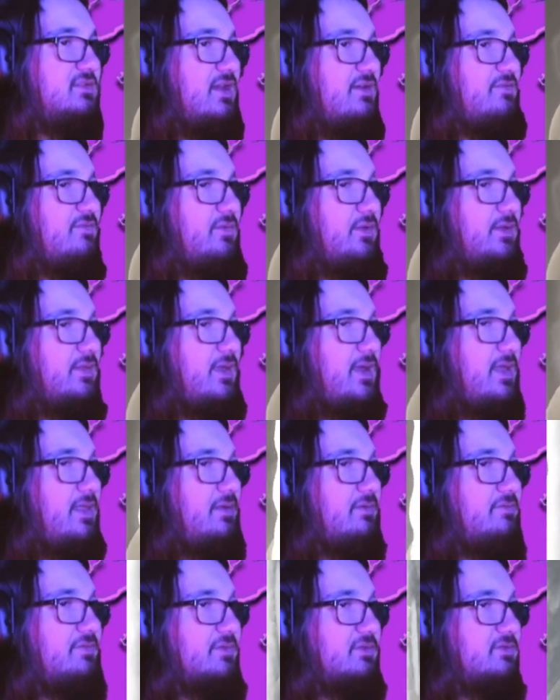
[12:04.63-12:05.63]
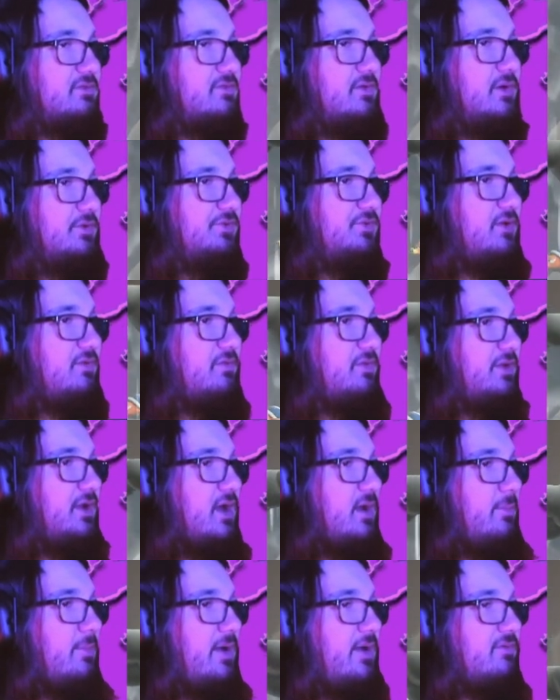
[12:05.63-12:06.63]
definitely the elephant's fault. Definitely
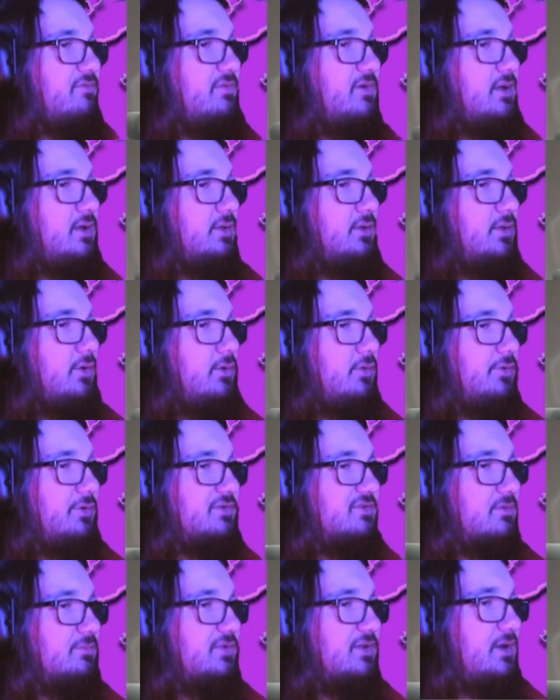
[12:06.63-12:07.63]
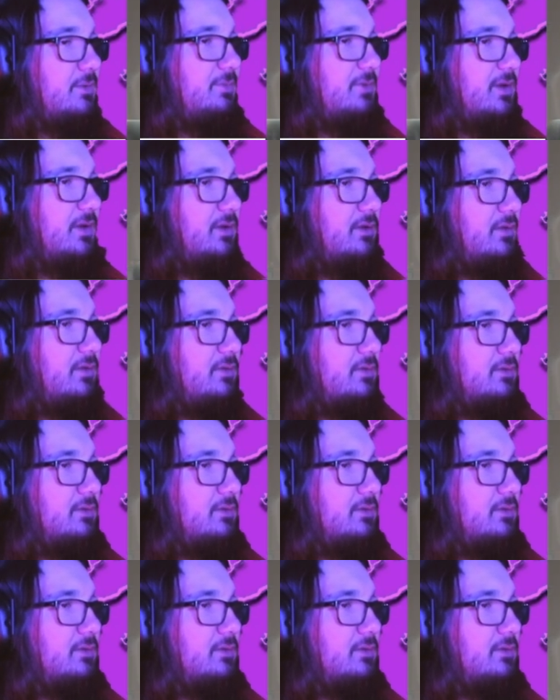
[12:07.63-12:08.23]
not my fault. Oh, there's something up here.